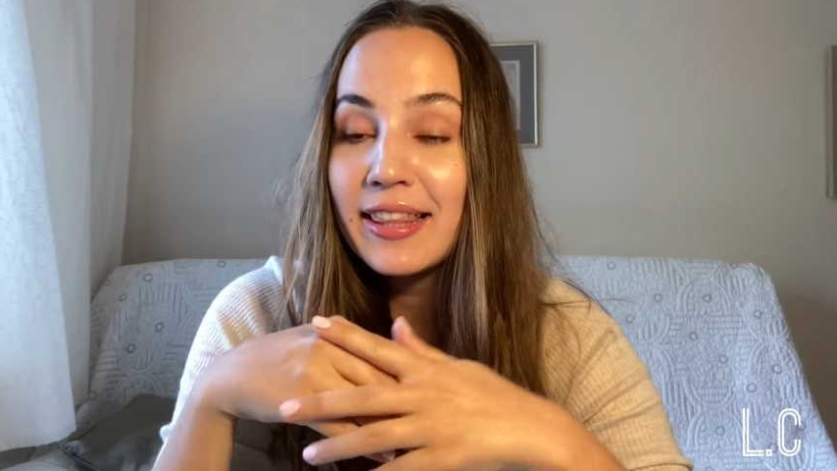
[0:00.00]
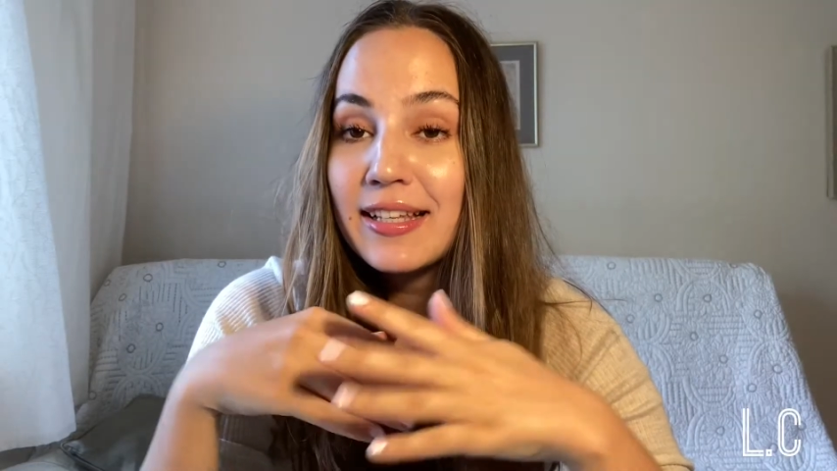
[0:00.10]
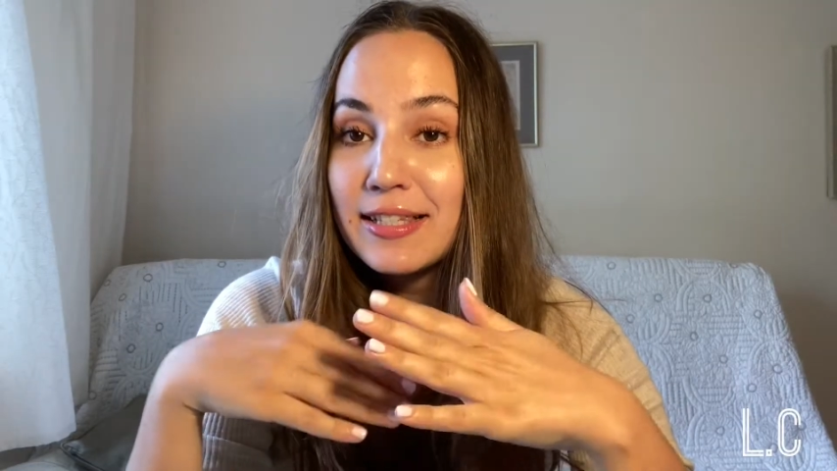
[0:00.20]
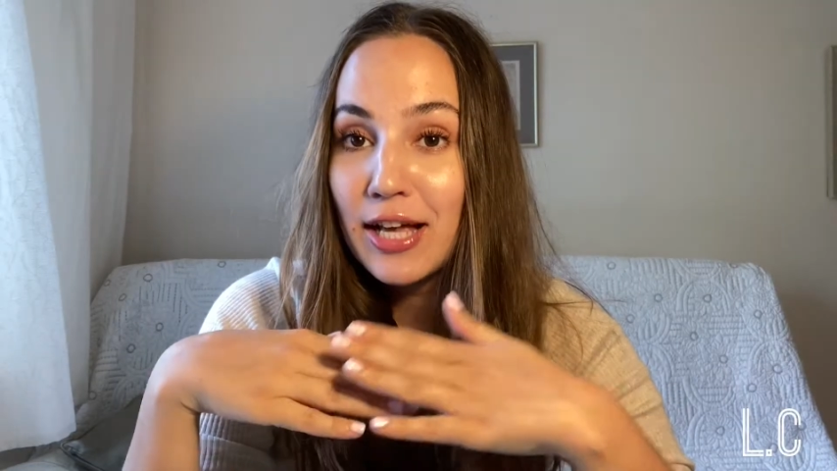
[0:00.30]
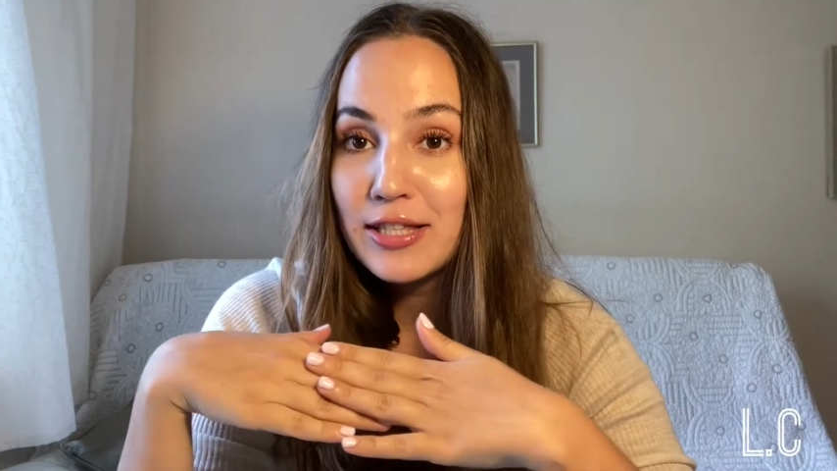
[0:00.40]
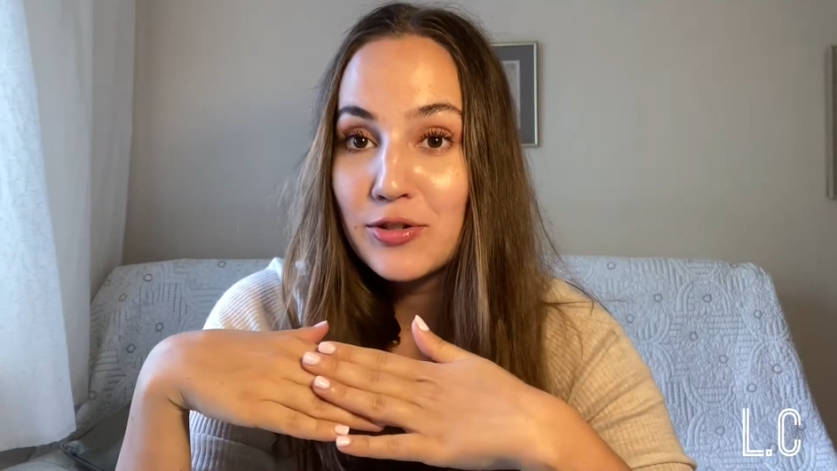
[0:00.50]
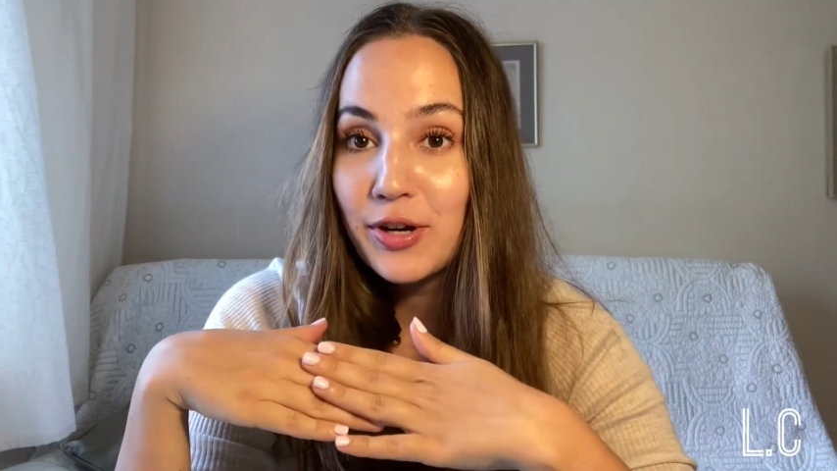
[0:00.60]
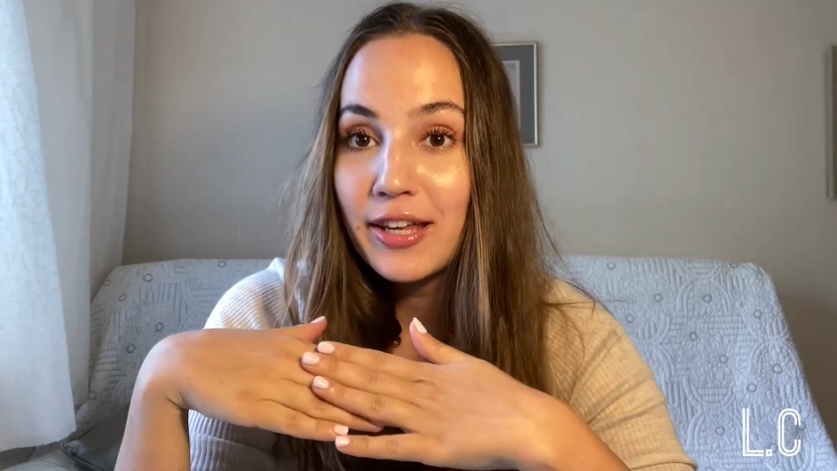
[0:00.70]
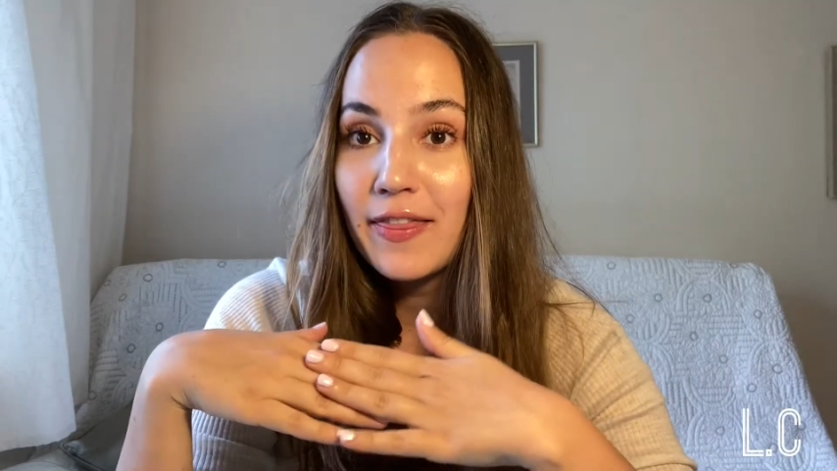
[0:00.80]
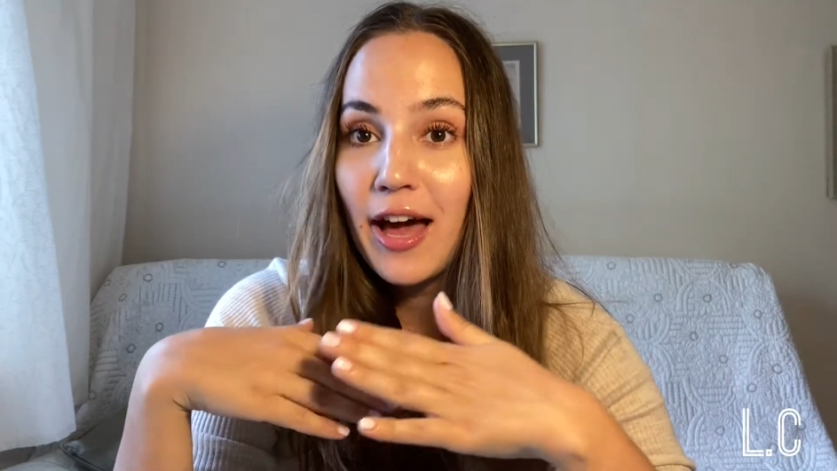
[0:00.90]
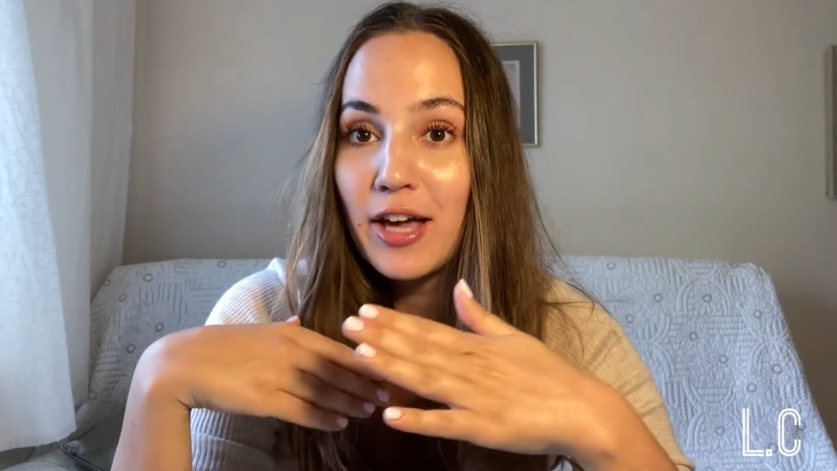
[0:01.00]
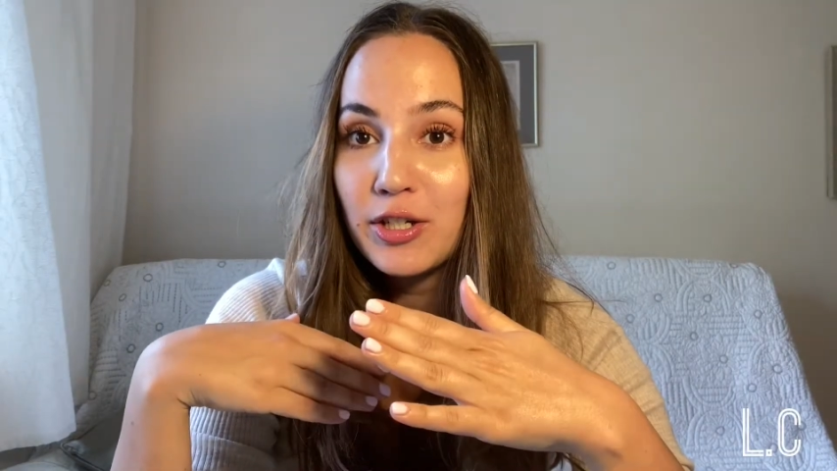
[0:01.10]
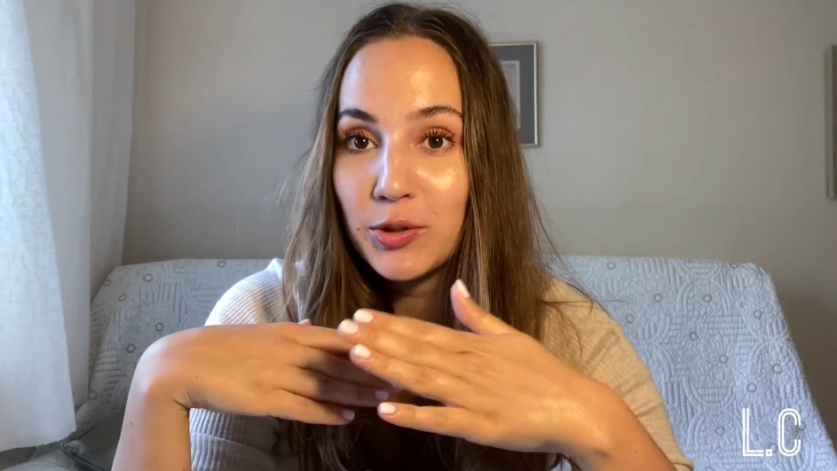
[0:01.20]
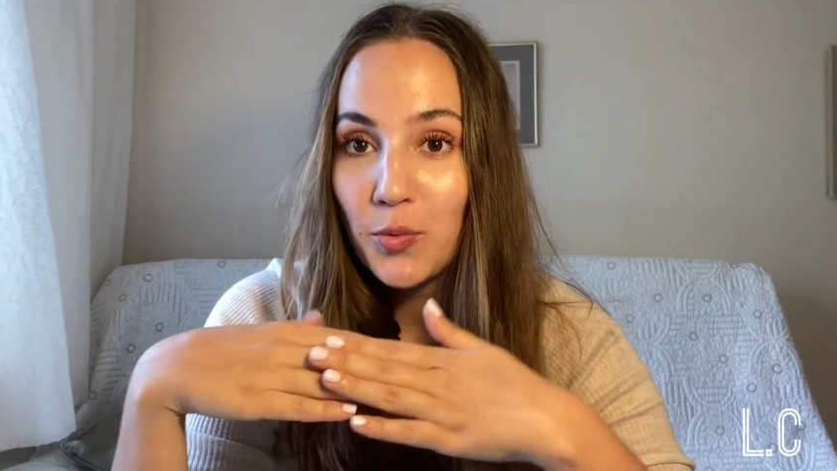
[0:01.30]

the sunscreen that I could